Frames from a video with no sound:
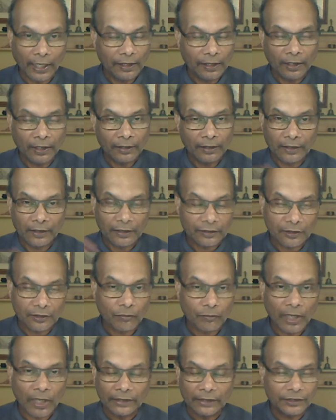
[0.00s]
and there's the
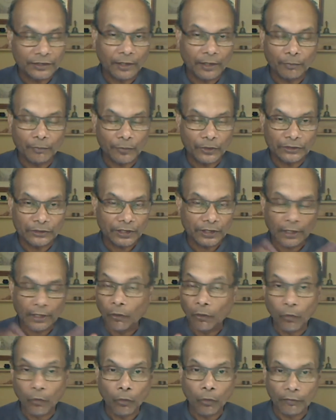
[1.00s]
right temperature,
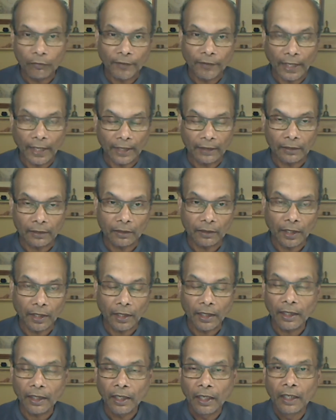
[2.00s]
all of that,
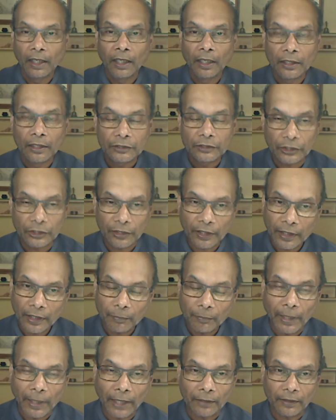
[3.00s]
okay? So think
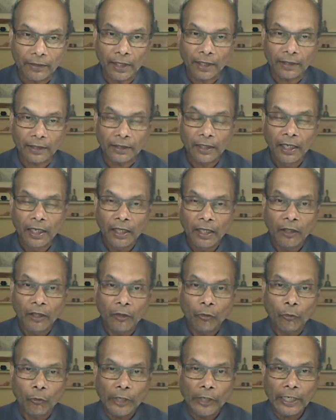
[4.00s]
about that.
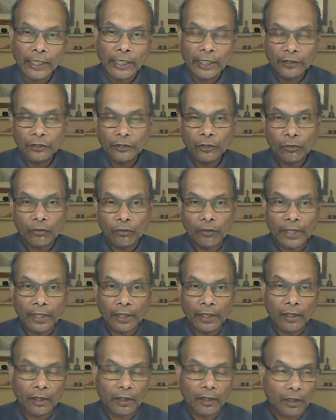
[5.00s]
In your
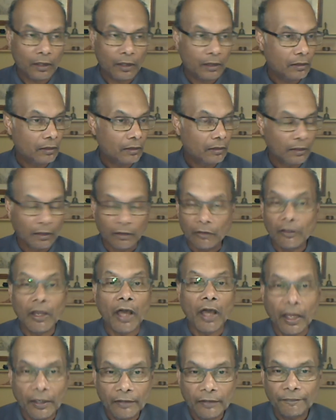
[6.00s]
regular
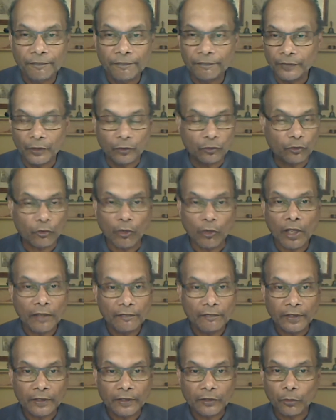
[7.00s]
life, you're
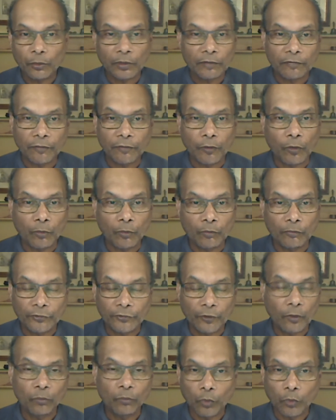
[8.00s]
driving to and
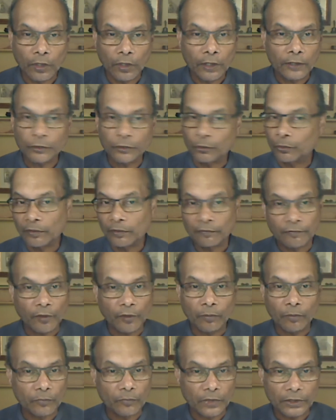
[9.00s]
from work, to and
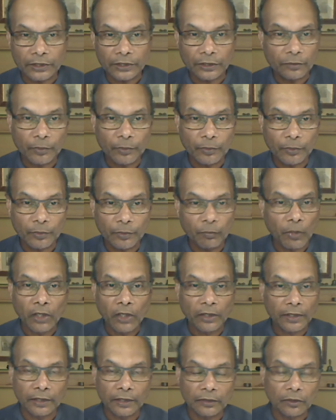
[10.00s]
from the
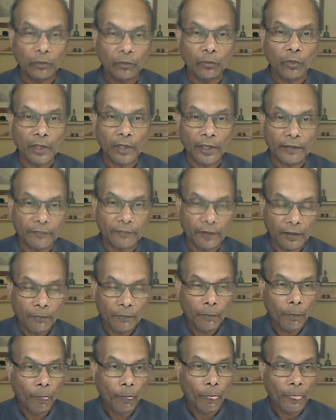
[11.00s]
supermarket or whatever,
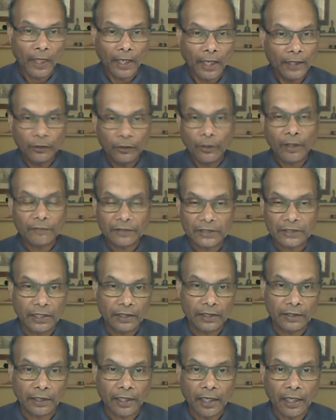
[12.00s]
and you have a
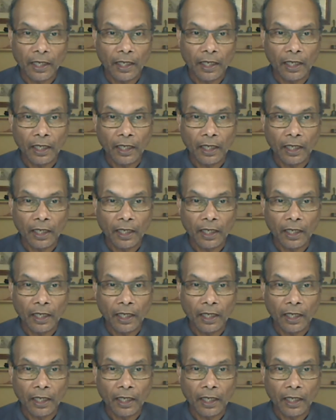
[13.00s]
certain car.